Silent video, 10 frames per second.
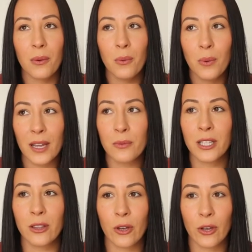When
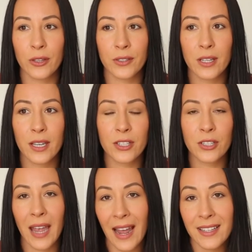we learn
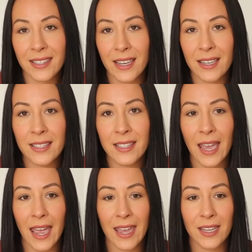to access
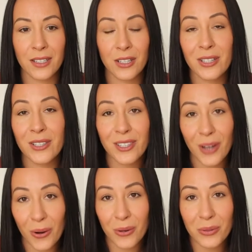and
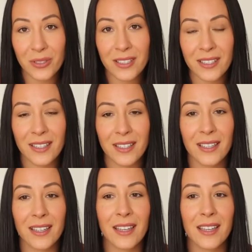consult
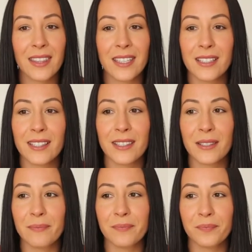
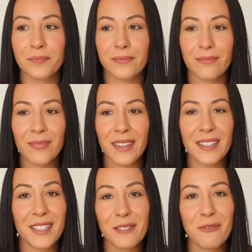this
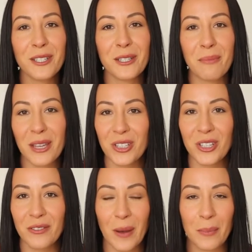different
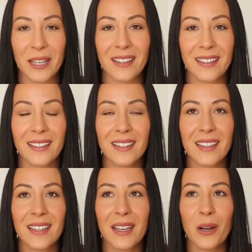dimension of our being,
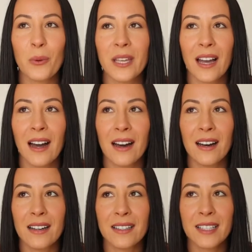we
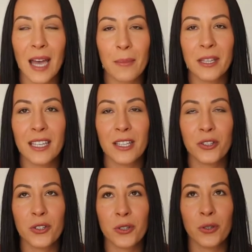are tapping
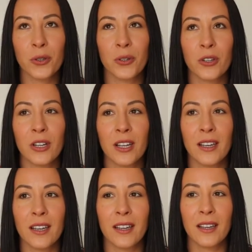into
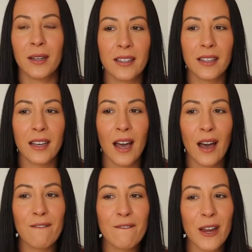
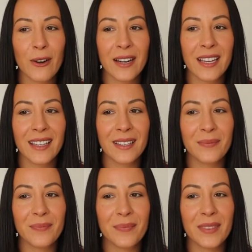a very
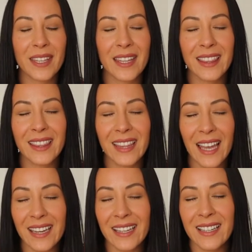
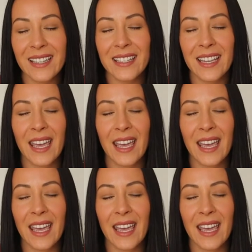layered